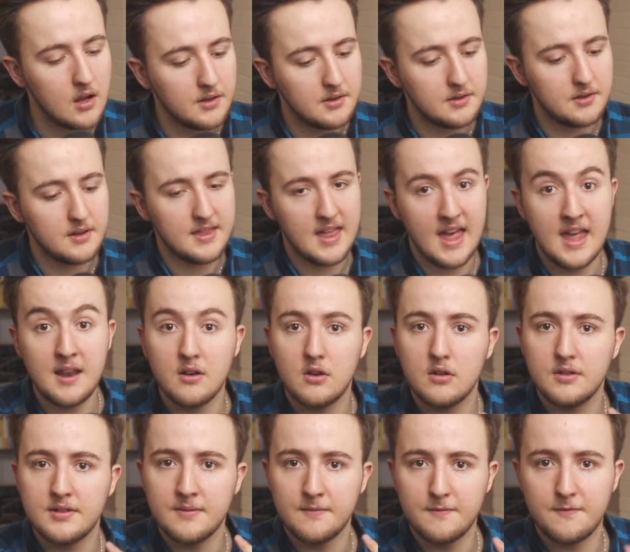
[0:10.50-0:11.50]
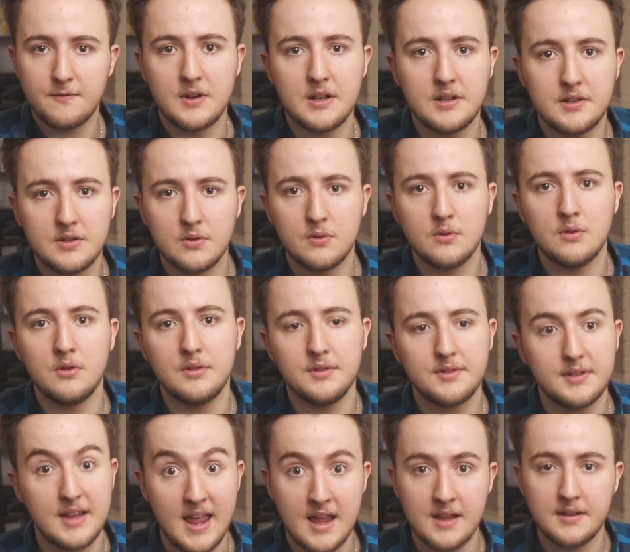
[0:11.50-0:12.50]
then some free
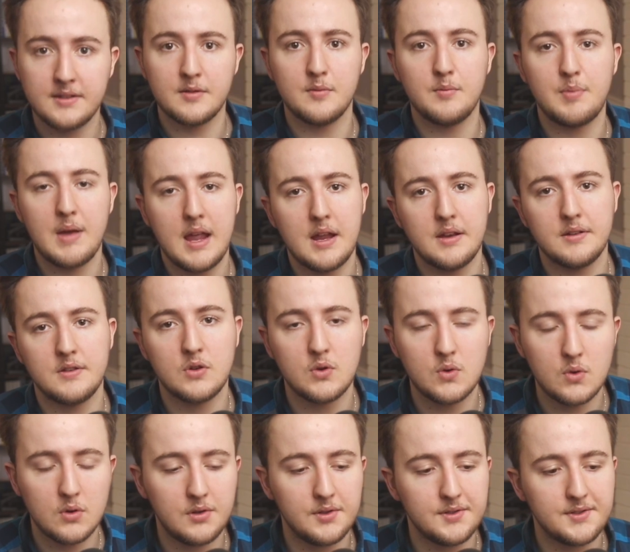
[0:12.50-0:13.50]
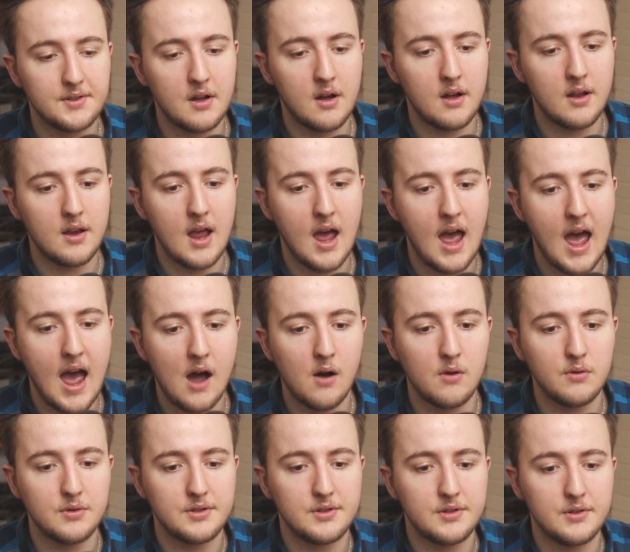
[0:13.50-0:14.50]
tools and some paid tools on
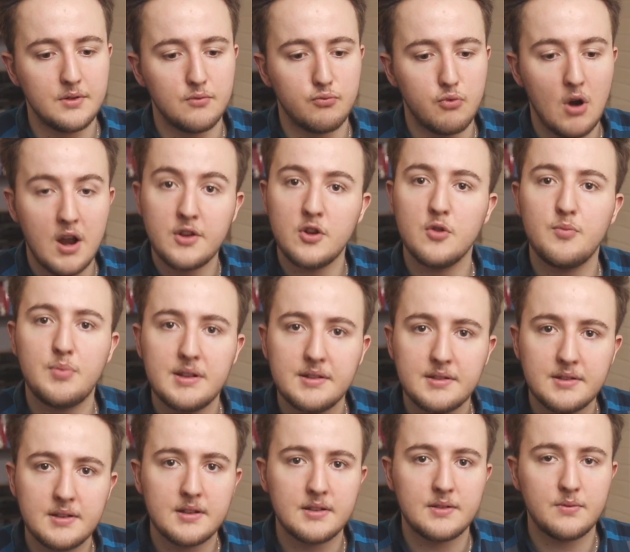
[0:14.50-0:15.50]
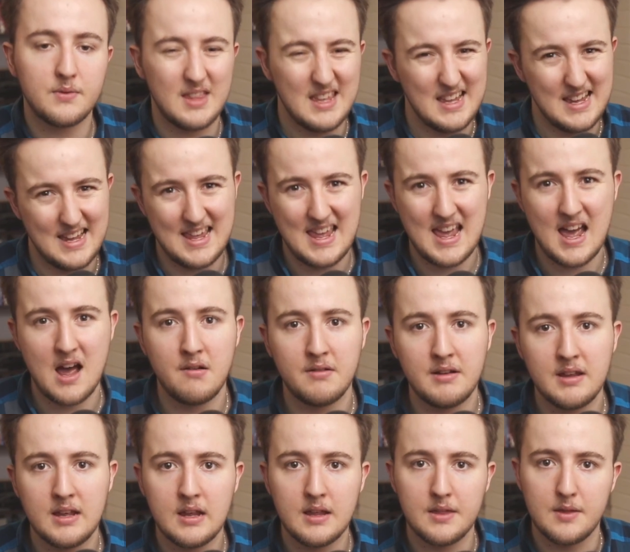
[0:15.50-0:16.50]
how to run your business with the
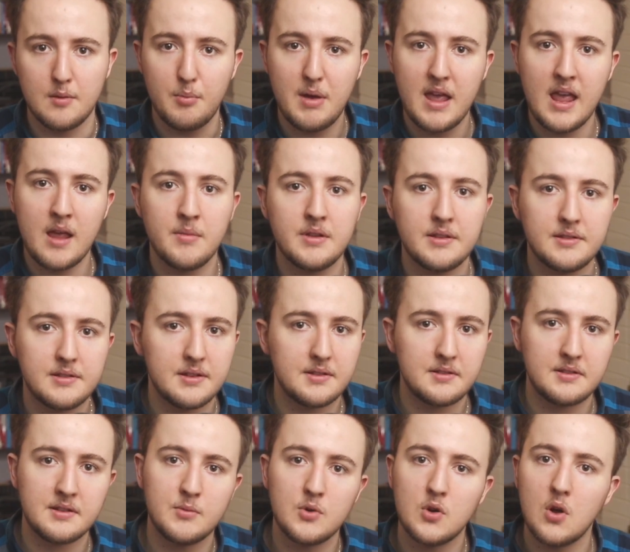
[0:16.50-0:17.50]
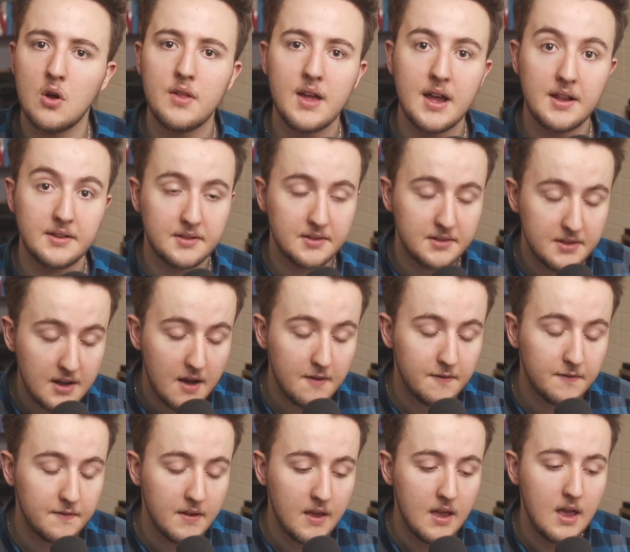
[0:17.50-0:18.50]
accounting and the payment system and all that
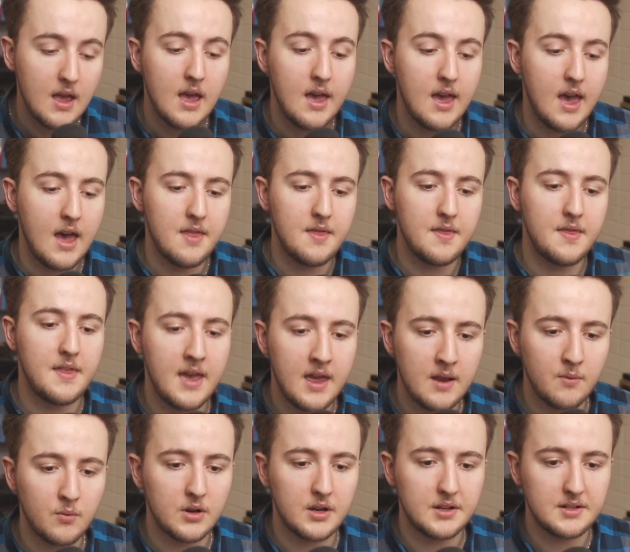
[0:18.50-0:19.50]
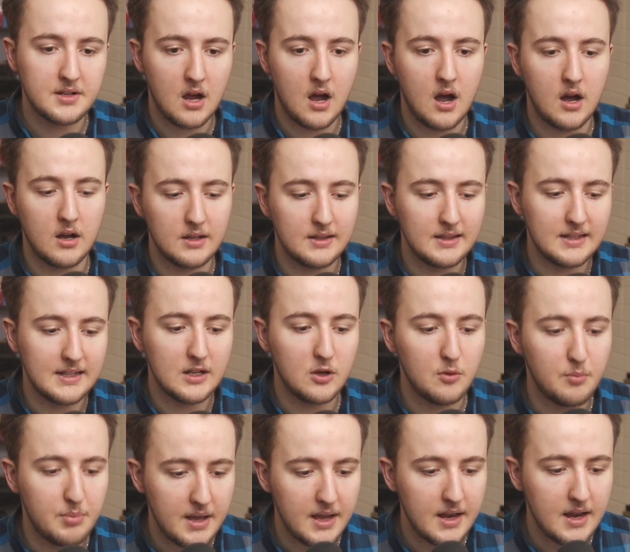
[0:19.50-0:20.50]
stuff. And then we're gonna talk a little
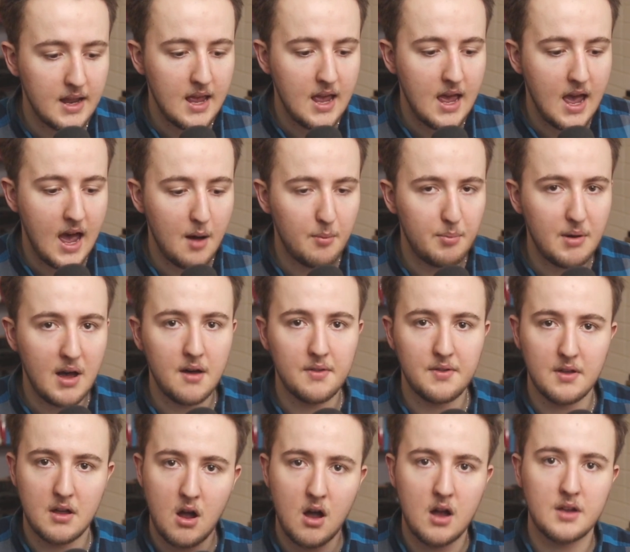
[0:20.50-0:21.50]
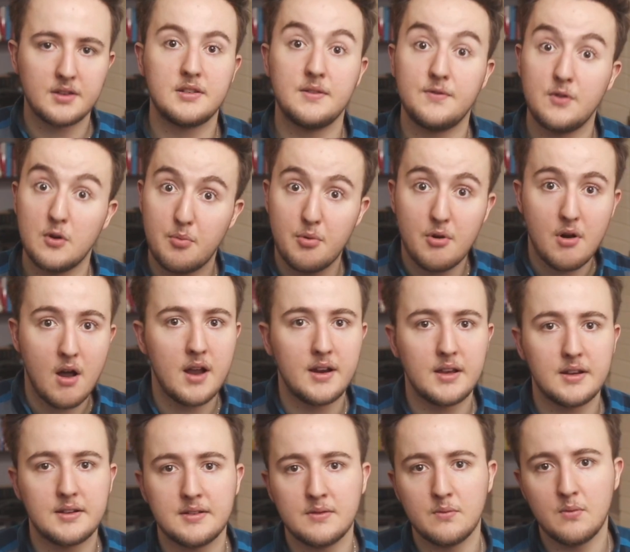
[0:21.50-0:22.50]
bit about the cost of your
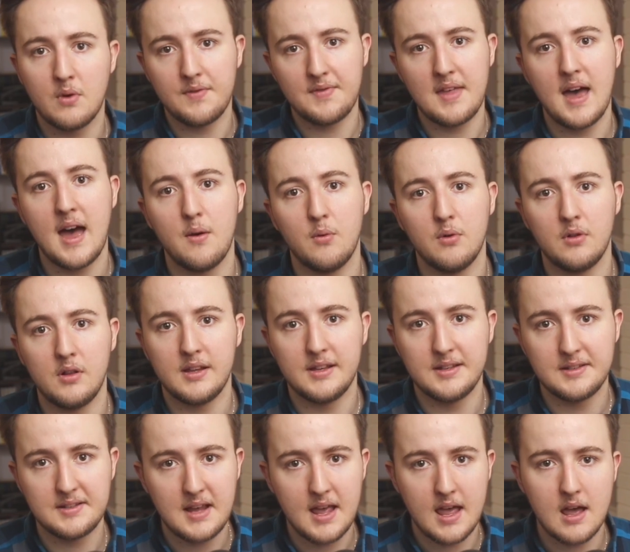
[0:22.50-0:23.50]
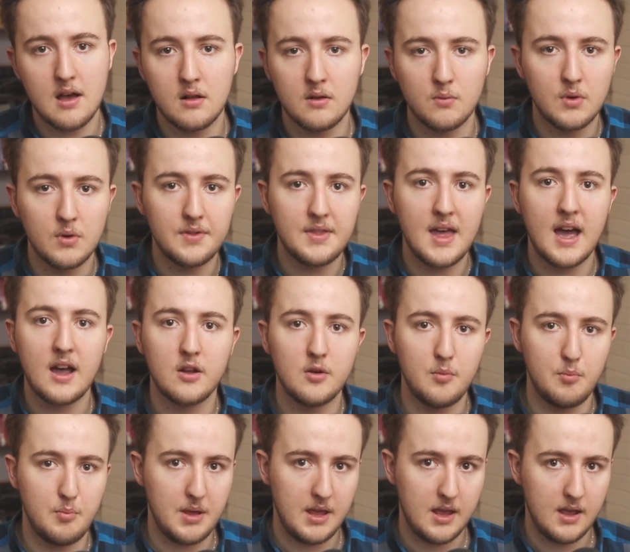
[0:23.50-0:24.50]
products and what that will entail and what that
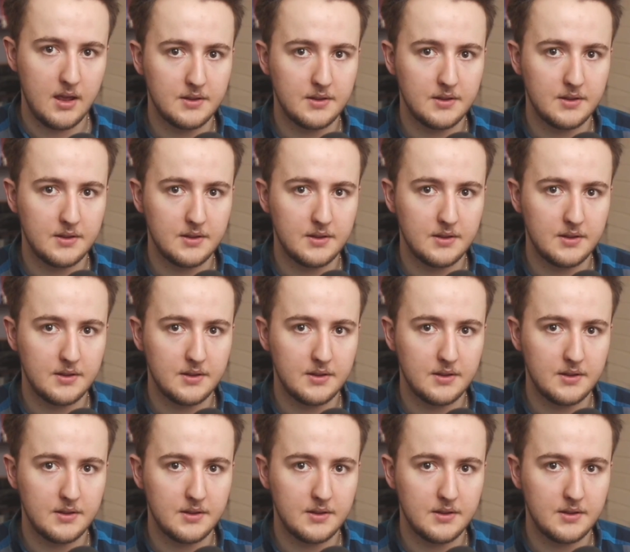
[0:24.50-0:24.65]
could be as